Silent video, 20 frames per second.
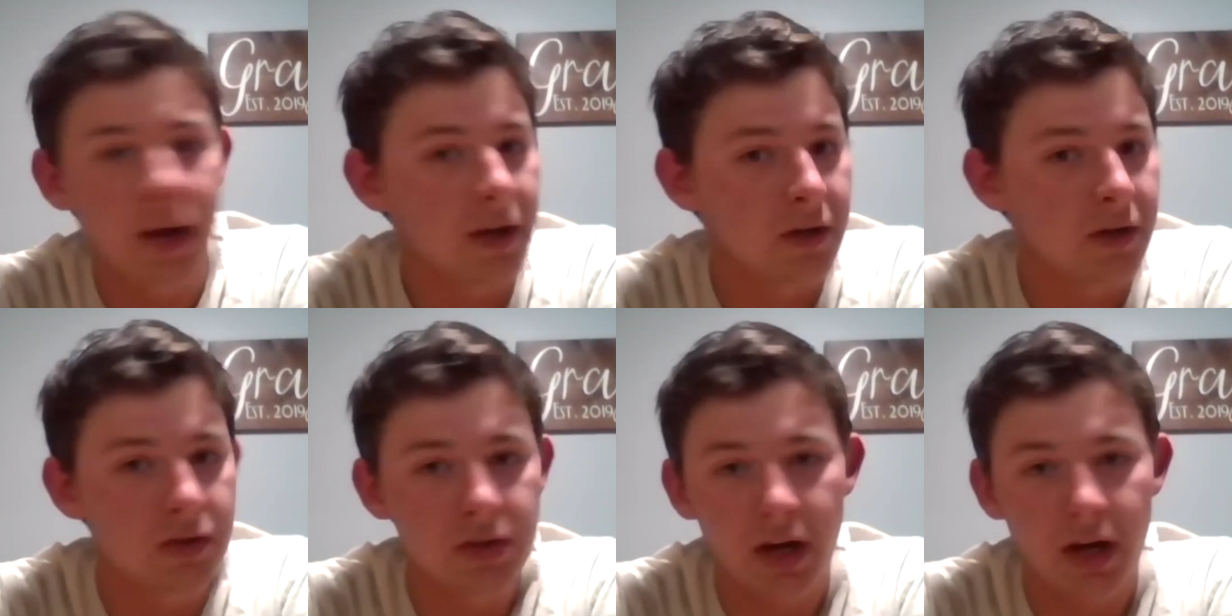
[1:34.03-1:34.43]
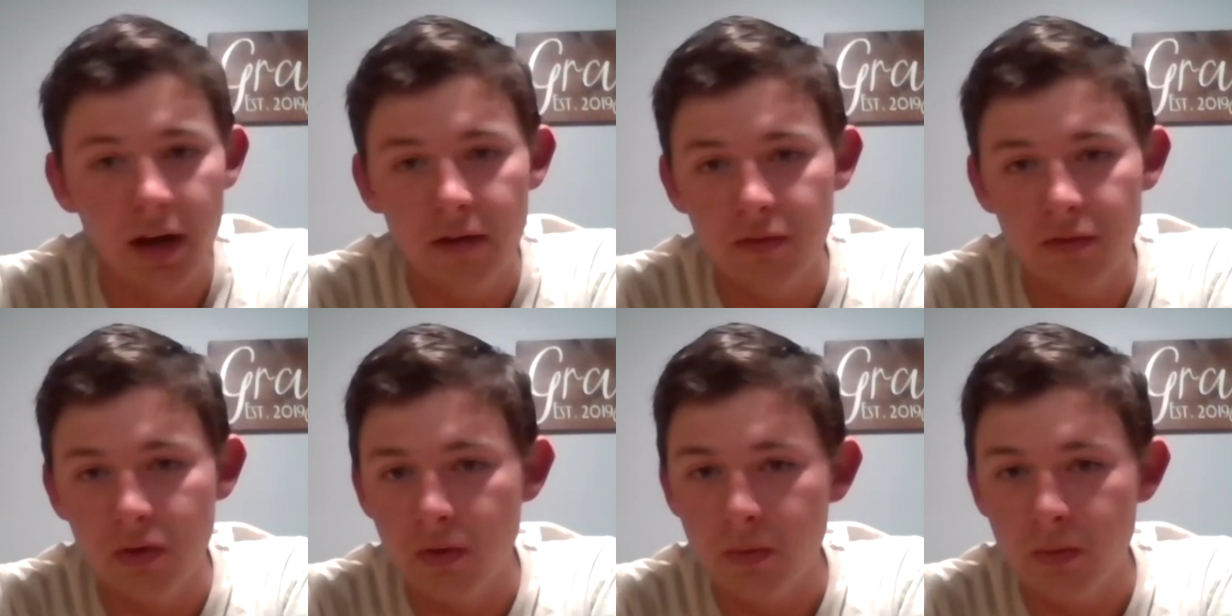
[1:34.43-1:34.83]
I could
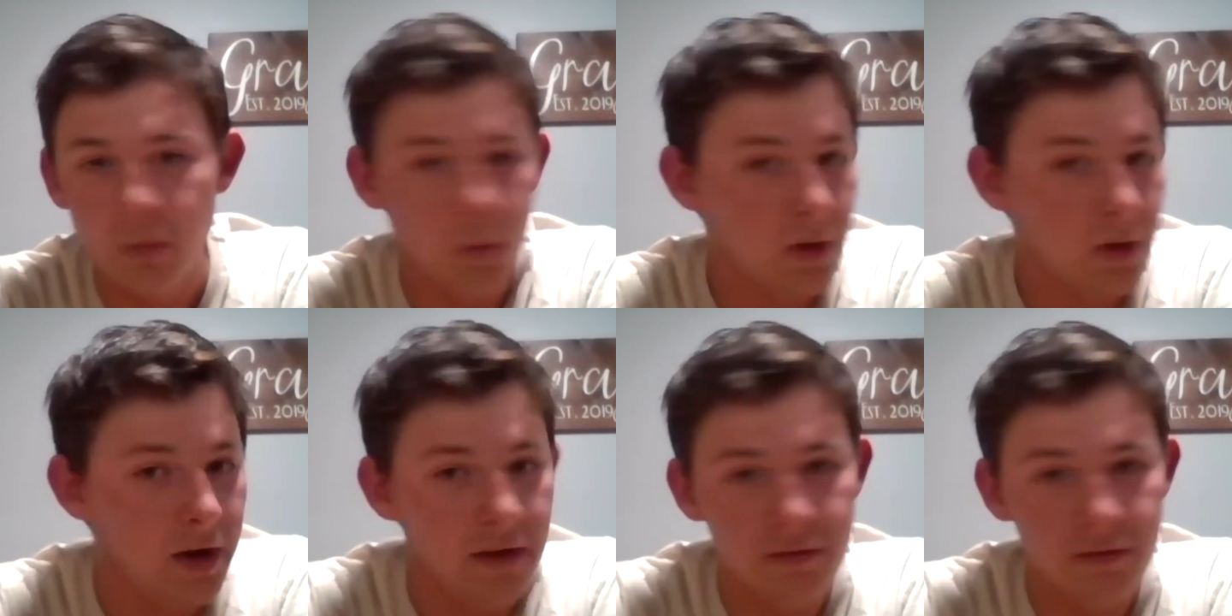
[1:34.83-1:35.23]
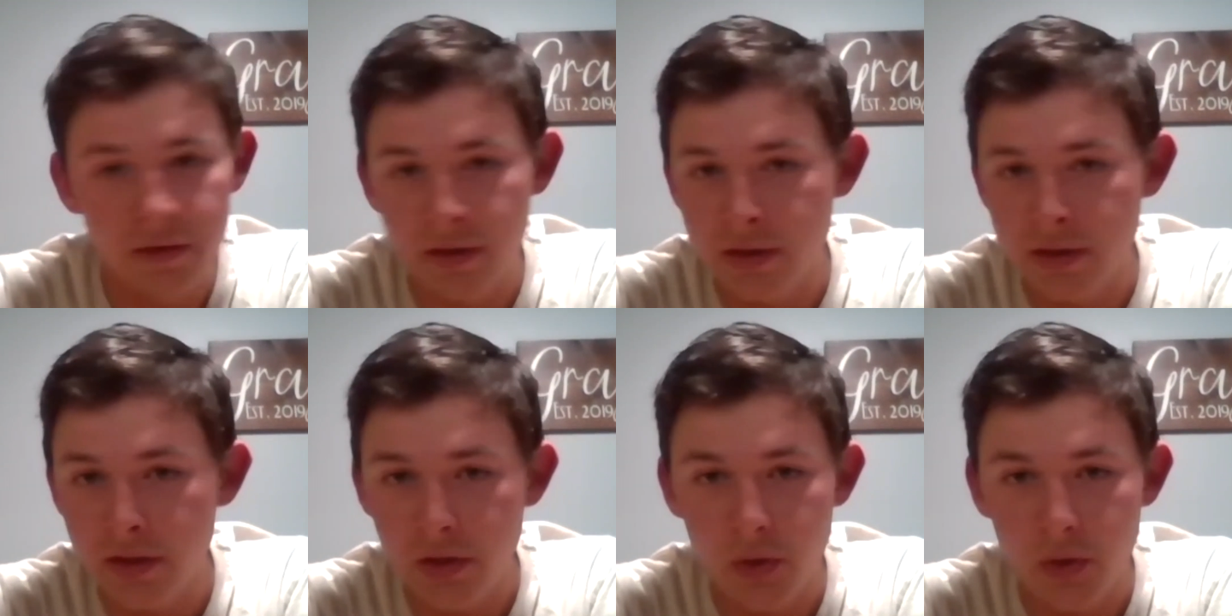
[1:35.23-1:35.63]
travel wherever
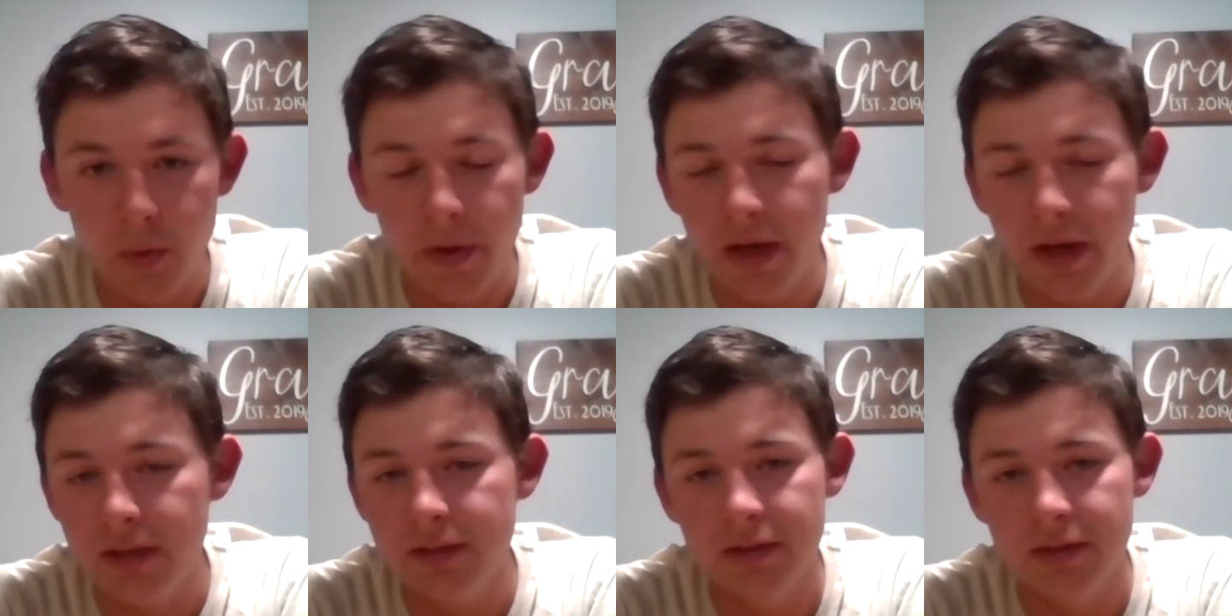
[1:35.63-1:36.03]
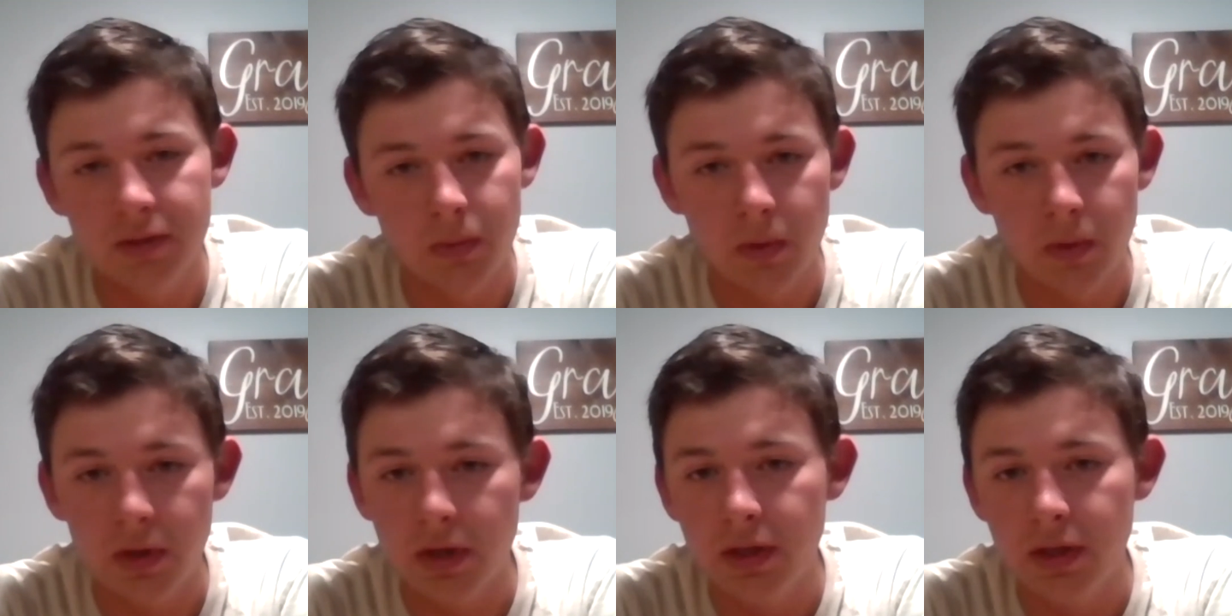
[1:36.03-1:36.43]
in the US
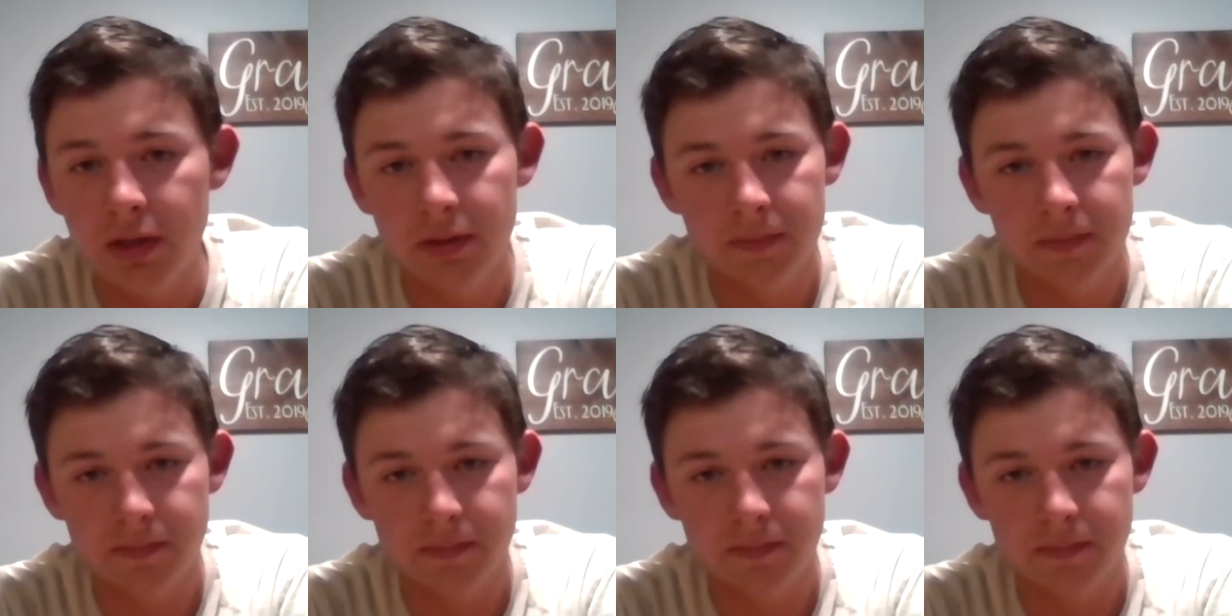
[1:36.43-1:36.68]
to work.